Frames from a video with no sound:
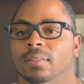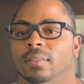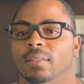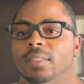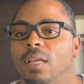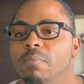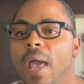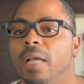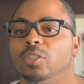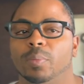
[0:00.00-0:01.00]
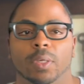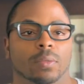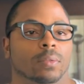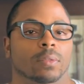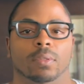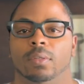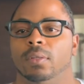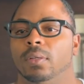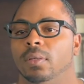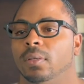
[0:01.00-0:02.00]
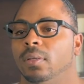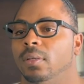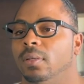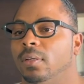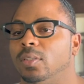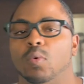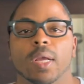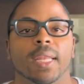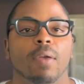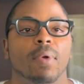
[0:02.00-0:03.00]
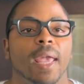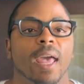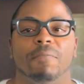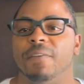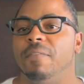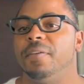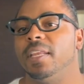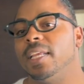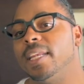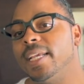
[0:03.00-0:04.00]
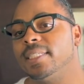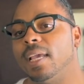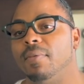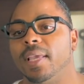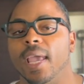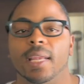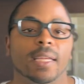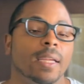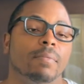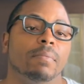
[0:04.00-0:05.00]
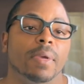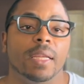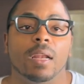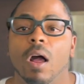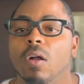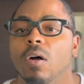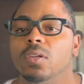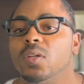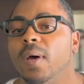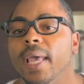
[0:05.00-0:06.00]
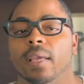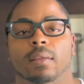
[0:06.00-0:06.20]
It's unmeasurable. Because one day we can have faith in it, and the next day we can't, and it all goes away.